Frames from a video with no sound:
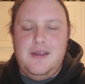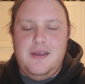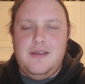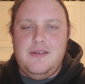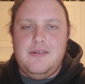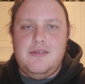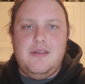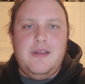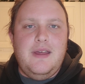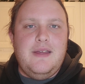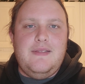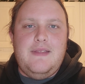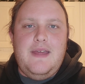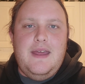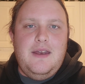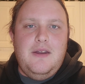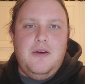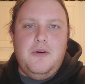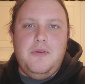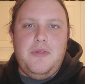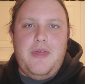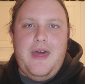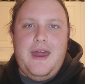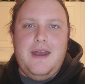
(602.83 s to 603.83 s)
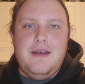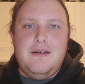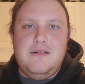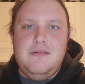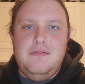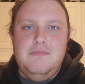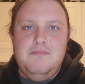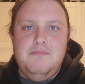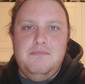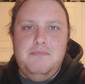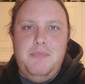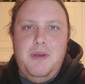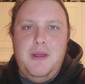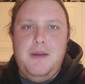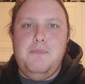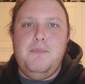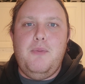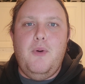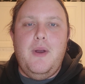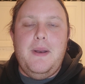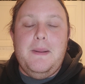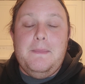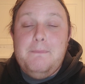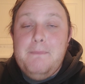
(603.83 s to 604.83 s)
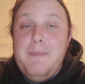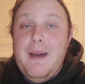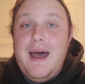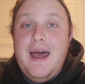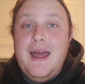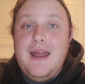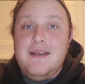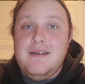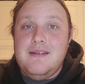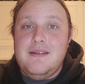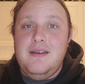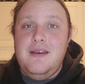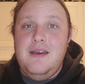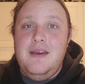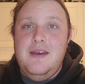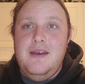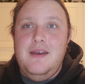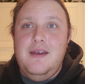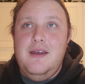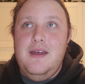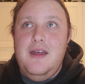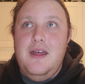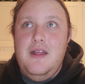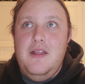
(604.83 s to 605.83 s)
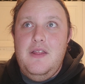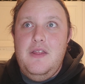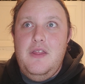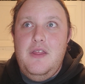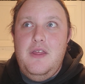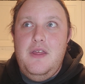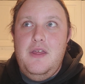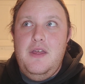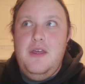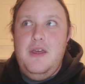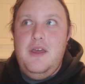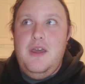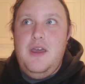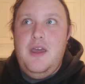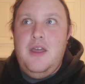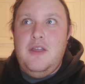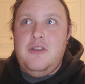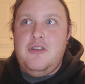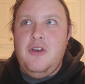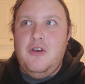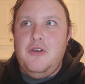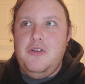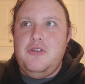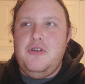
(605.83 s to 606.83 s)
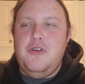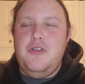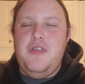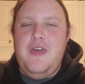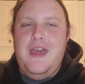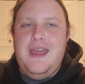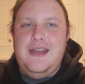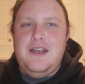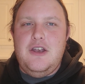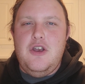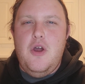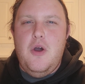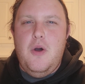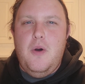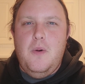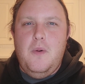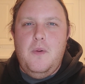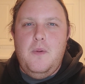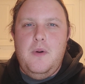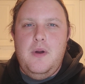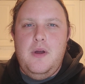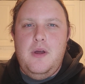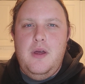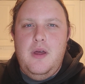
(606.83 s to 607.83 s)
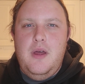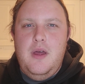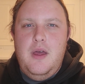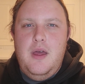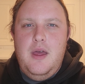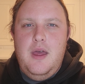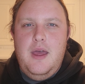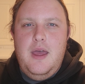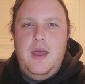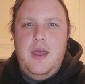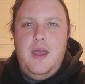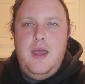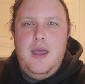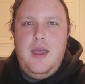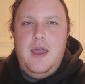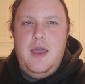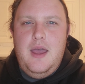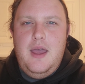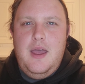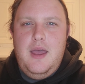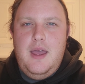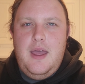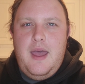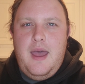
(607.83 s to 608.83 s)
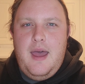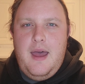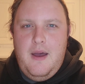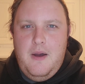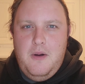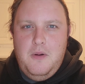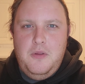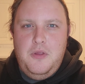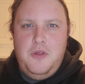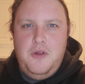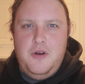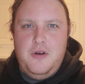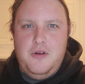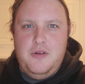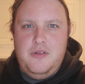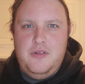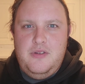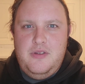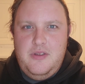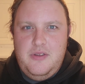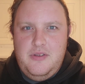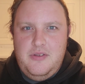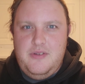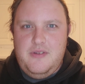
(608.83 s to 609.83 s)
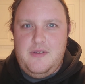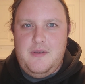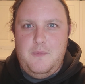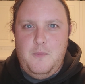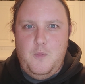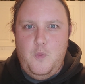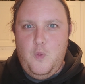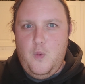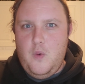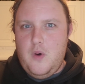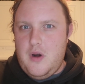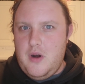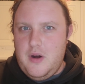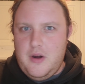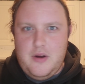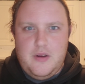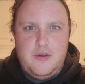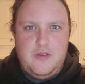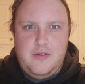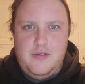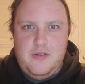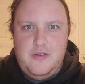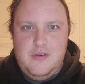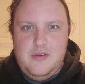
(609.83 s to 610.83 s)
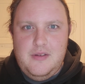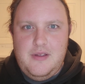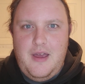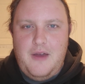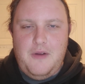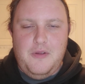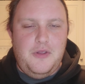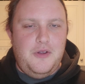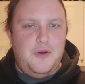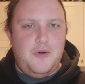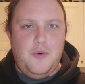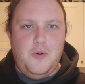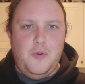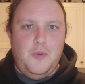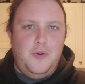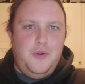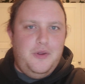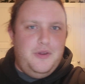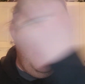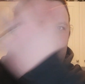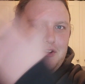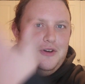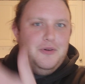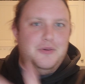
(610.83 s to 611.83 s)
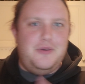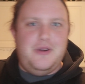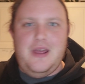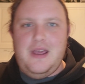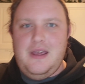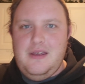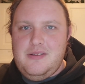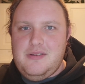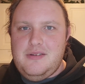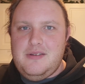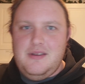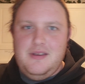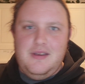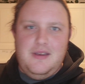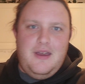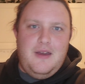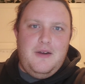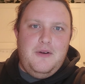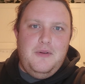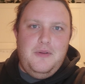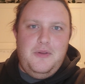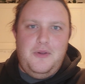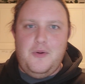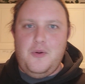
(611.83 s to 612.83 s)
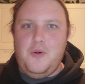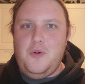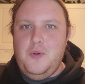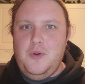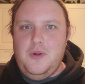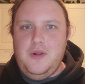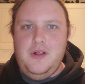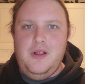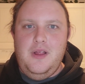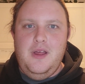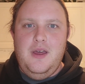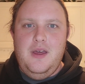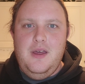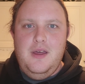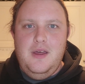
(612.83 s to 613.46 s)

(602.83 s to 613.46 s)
is. Like they know that pinpoint. But it's also they know how their system works, how their whole, tasting, how their whole